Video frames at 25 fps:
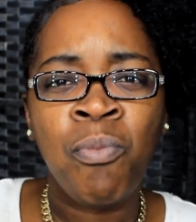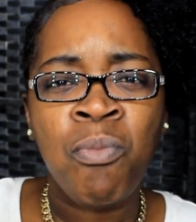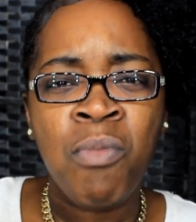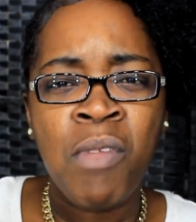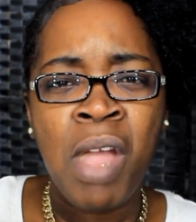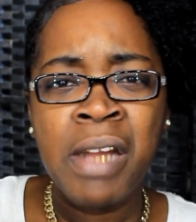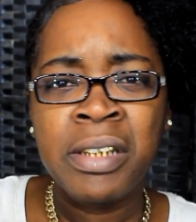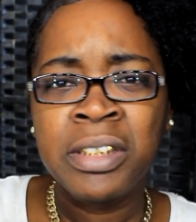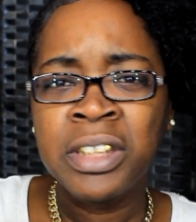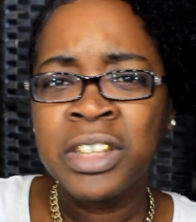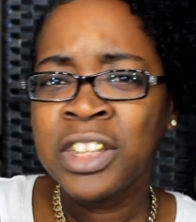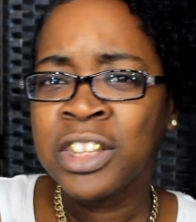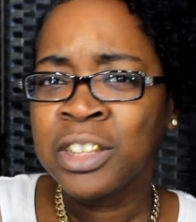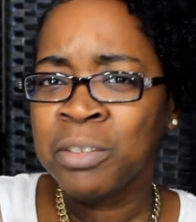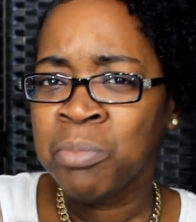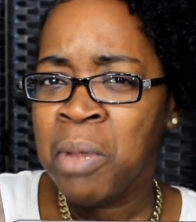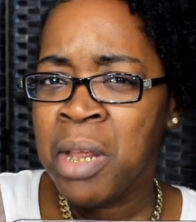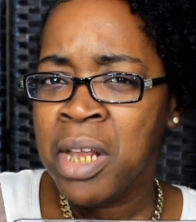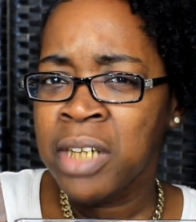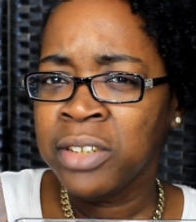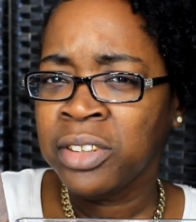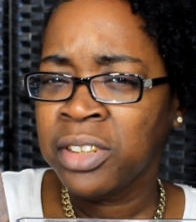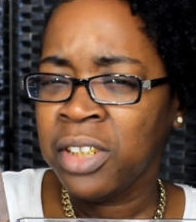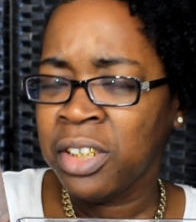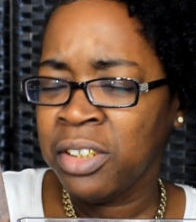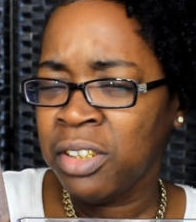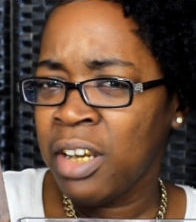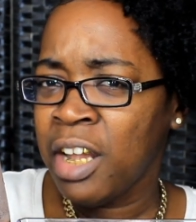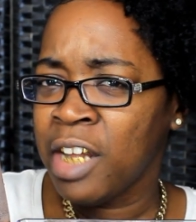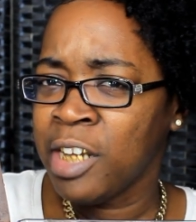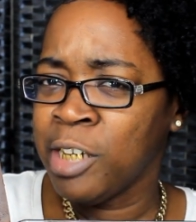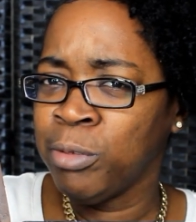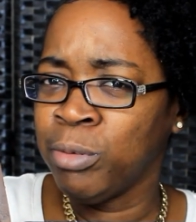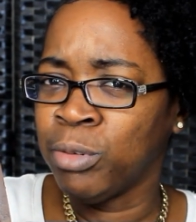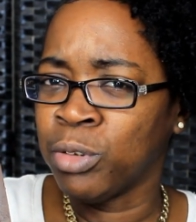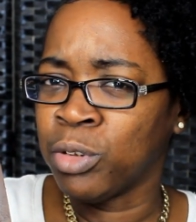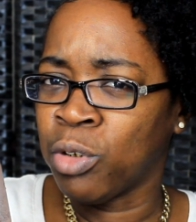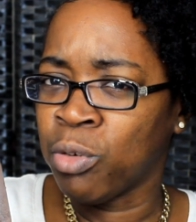And then this man sounded like
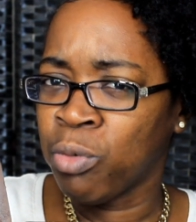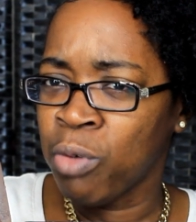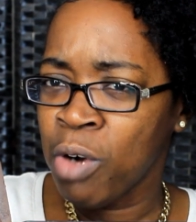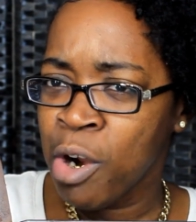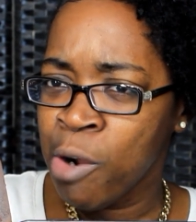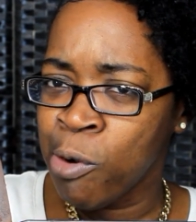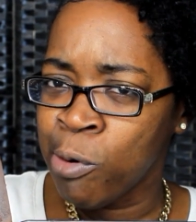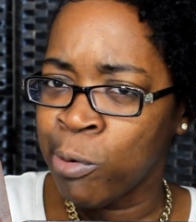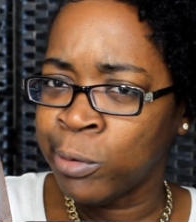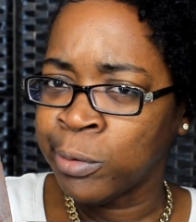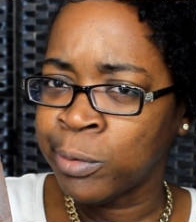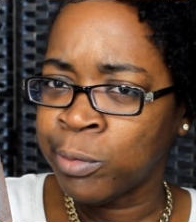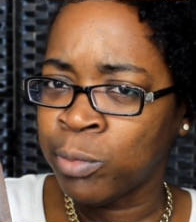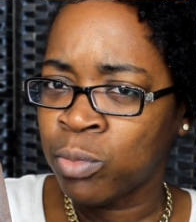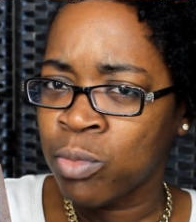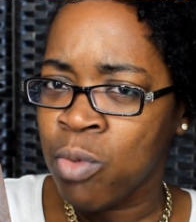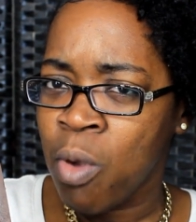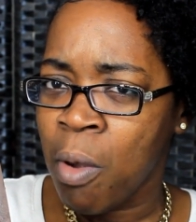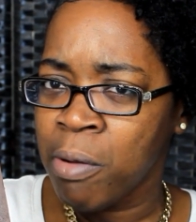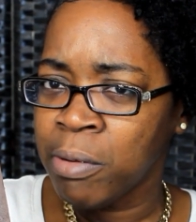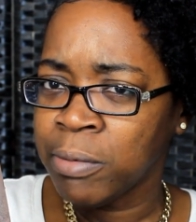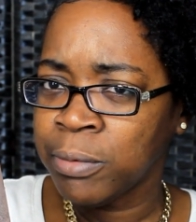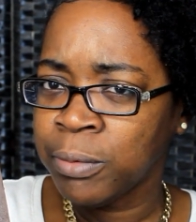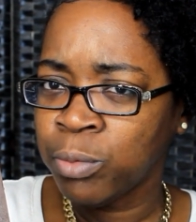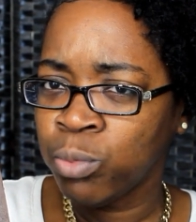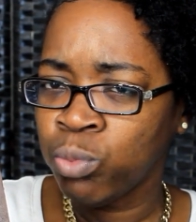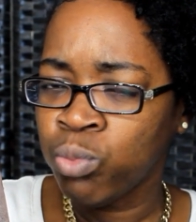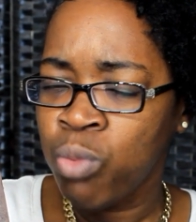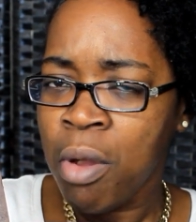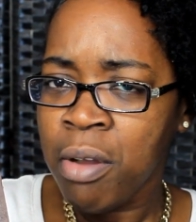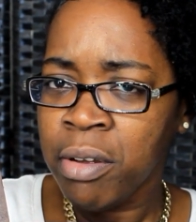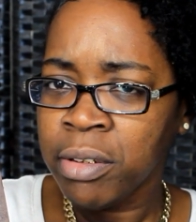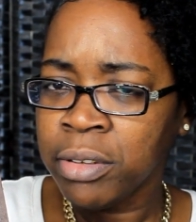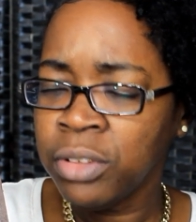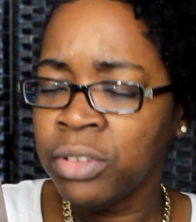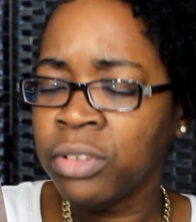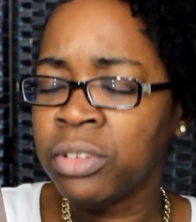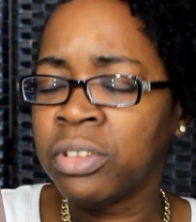he was grown.
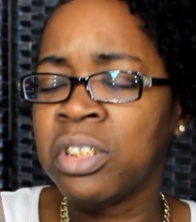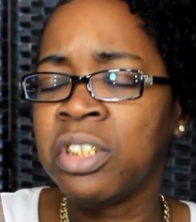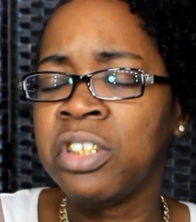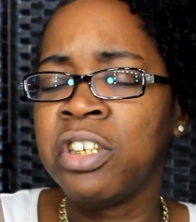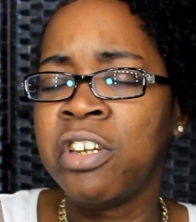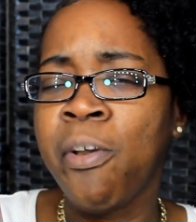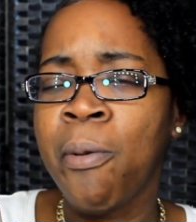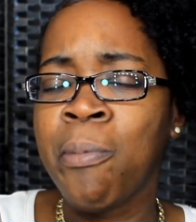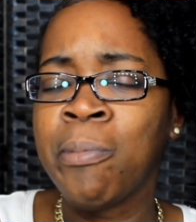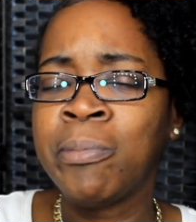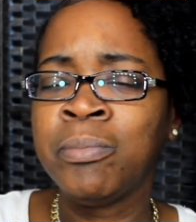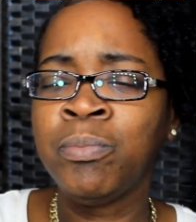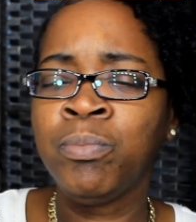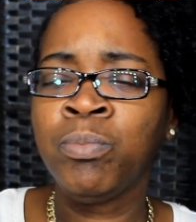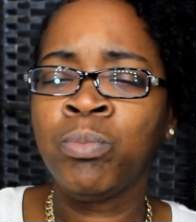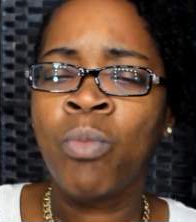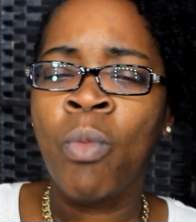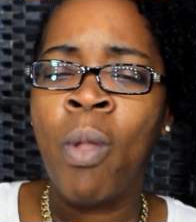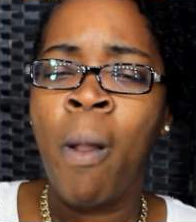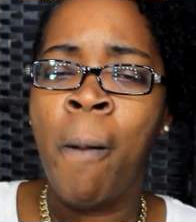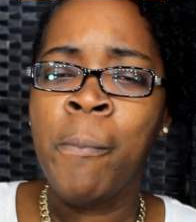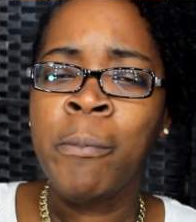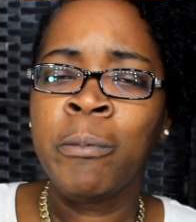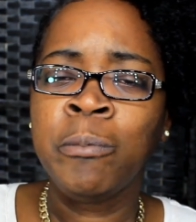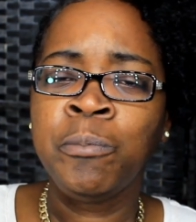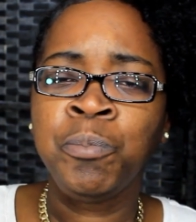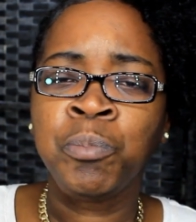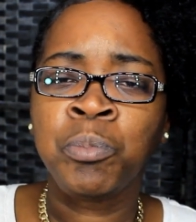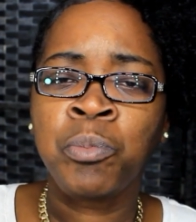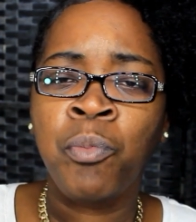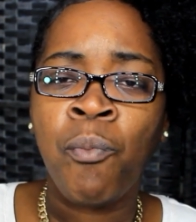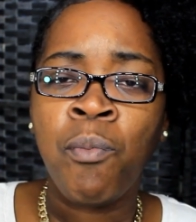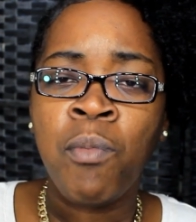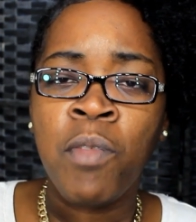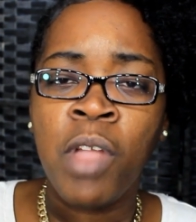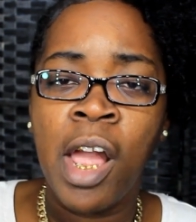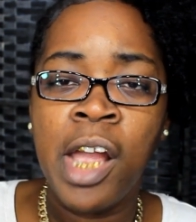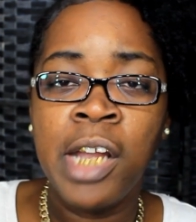He said
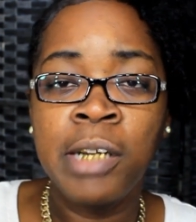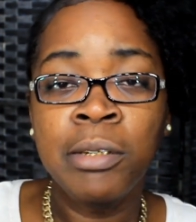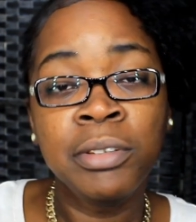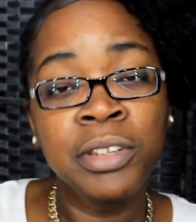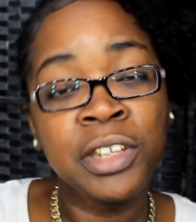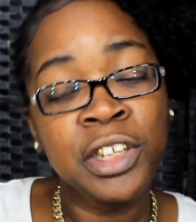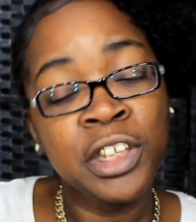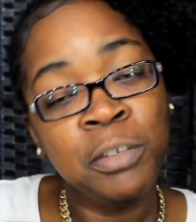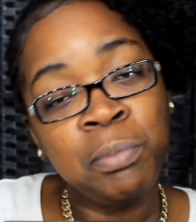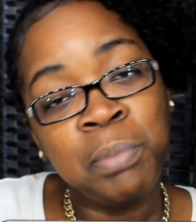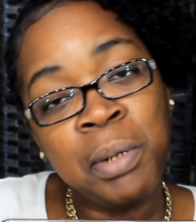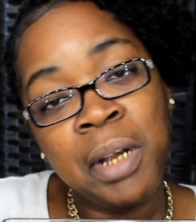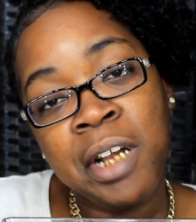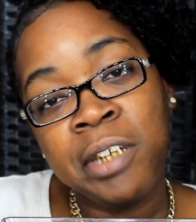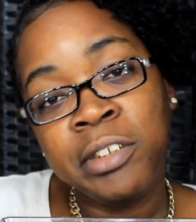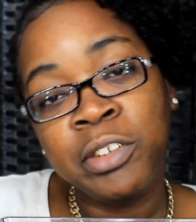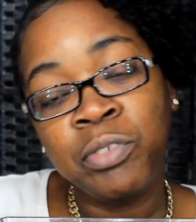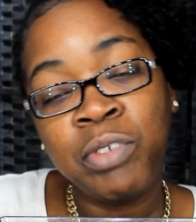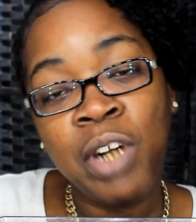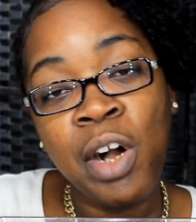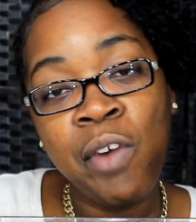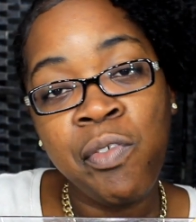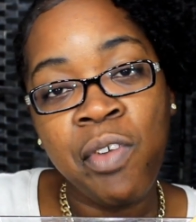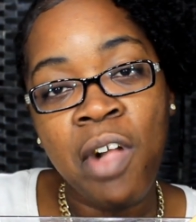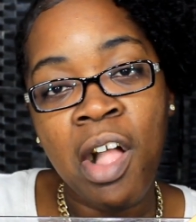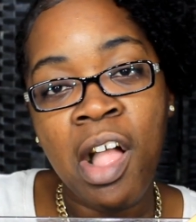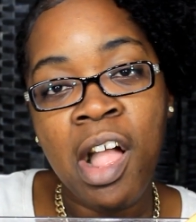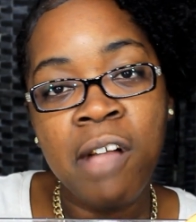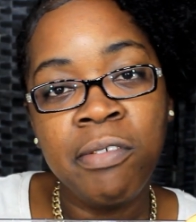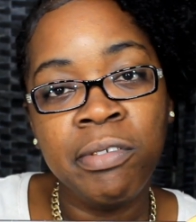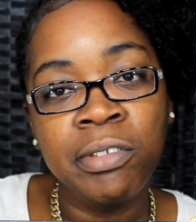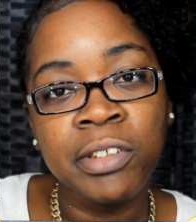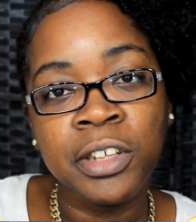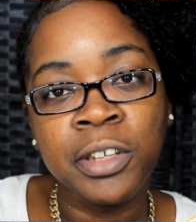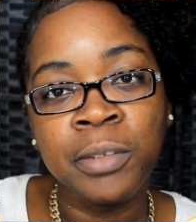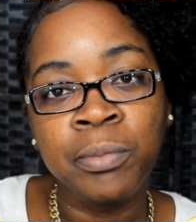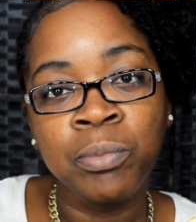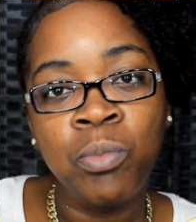it was his parents' fault for
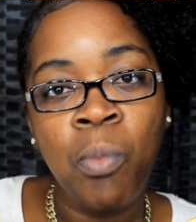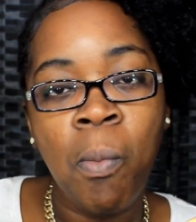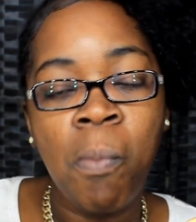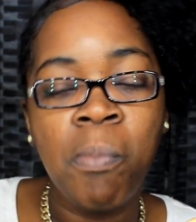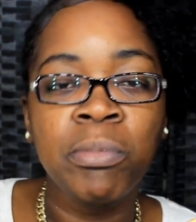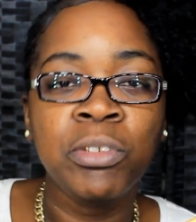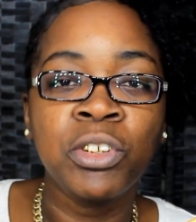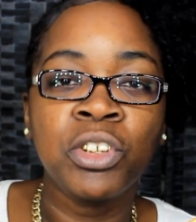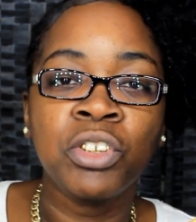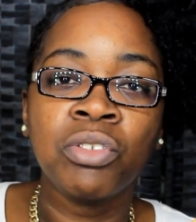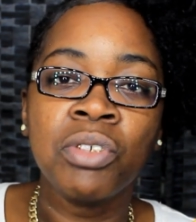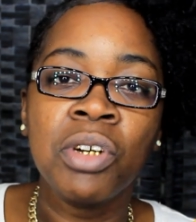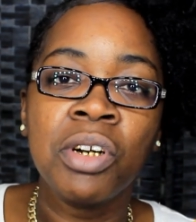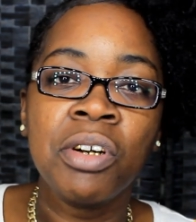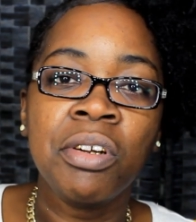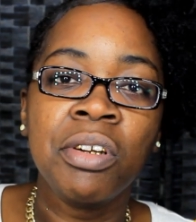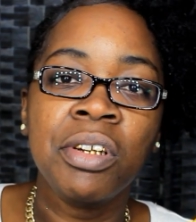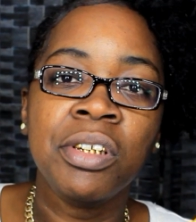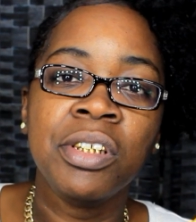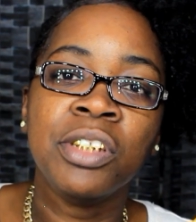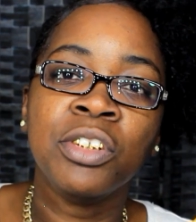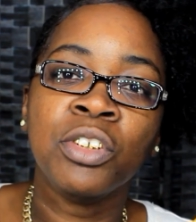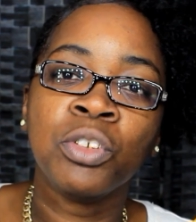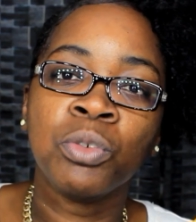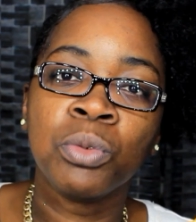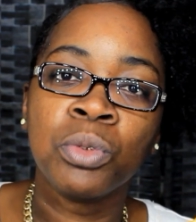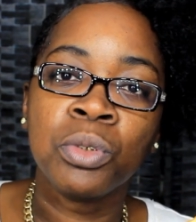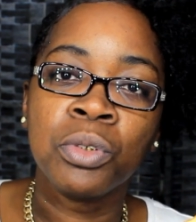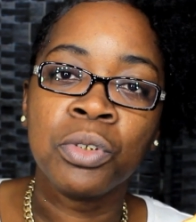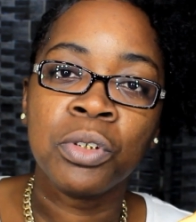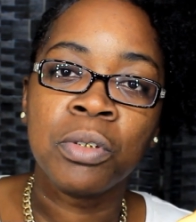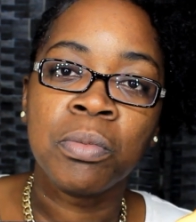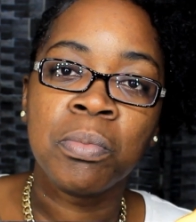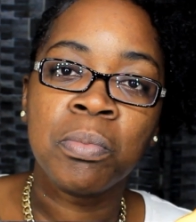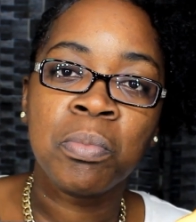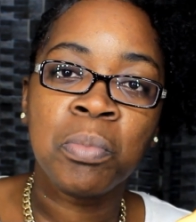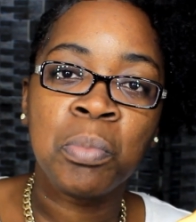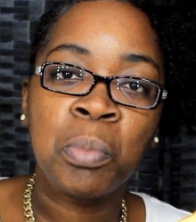having them to struggle in this
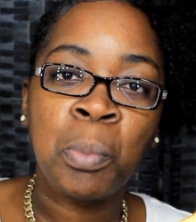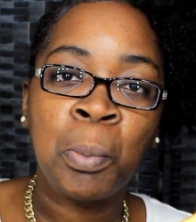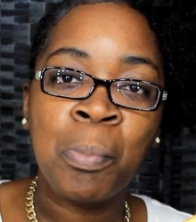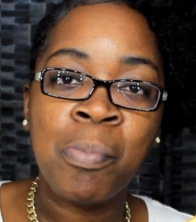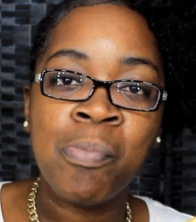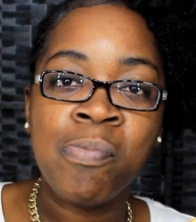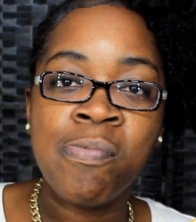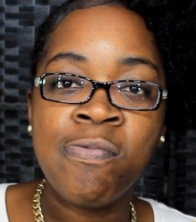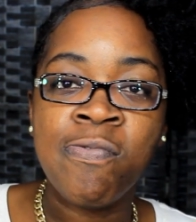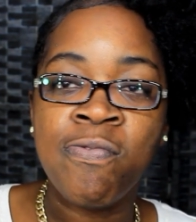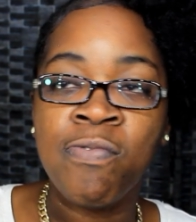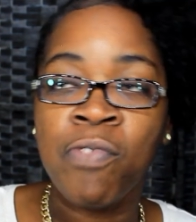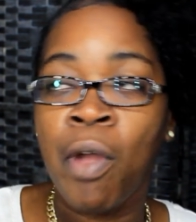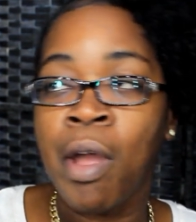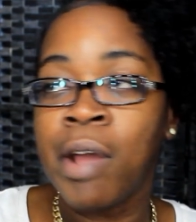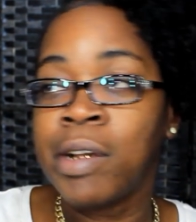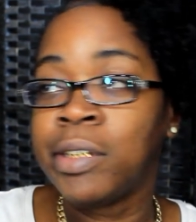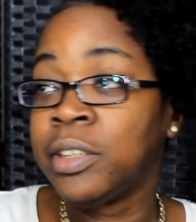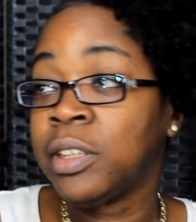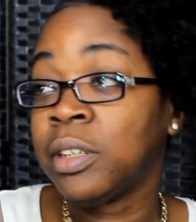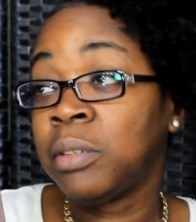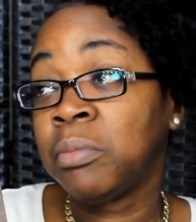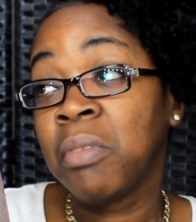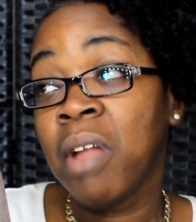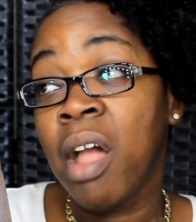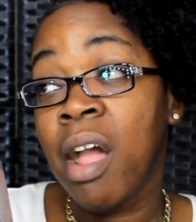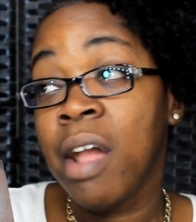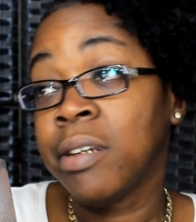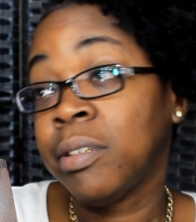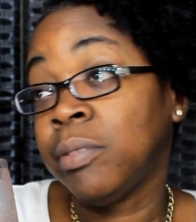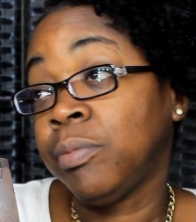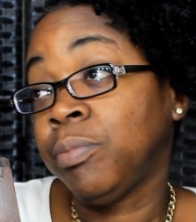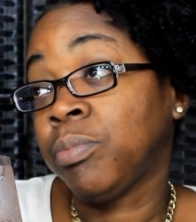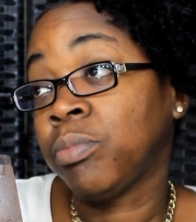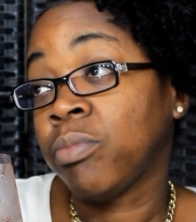world. And I'm like,